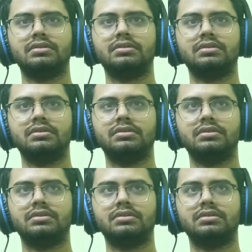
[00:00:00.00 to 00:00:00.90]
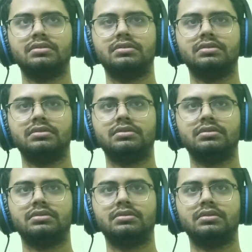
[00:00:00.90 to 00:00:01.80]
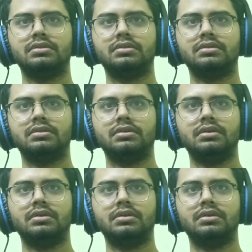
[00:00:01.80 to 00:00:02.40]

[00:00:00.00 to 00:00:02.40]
[no speech]